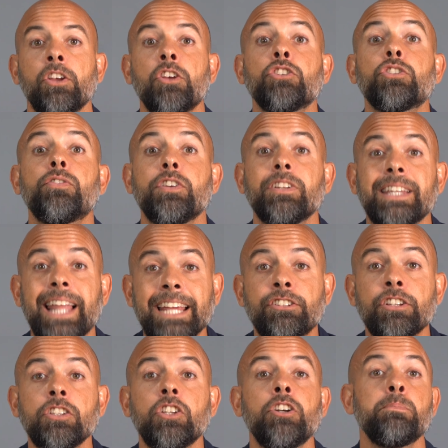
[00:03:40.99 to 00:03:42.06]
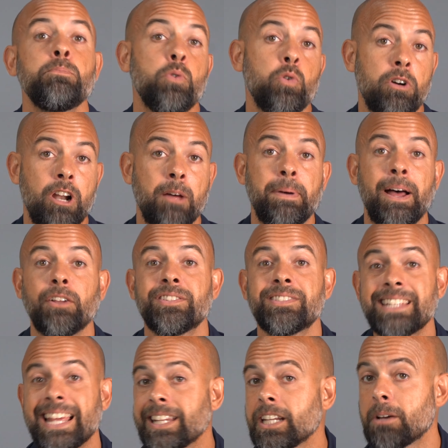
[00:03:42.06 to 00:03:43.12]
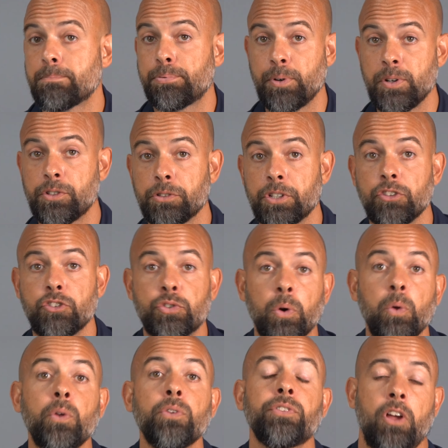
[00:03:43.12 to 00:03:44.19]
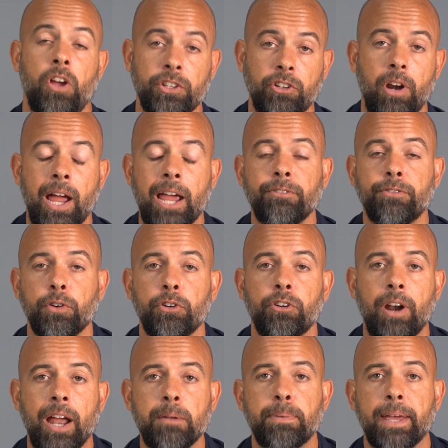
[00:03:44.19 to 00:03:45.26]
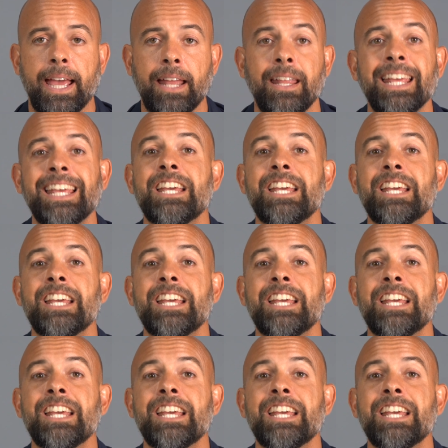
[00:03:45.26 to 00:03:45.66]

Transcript: So if you'd like to learn more about setting up parental controls on your iPhone or iPad,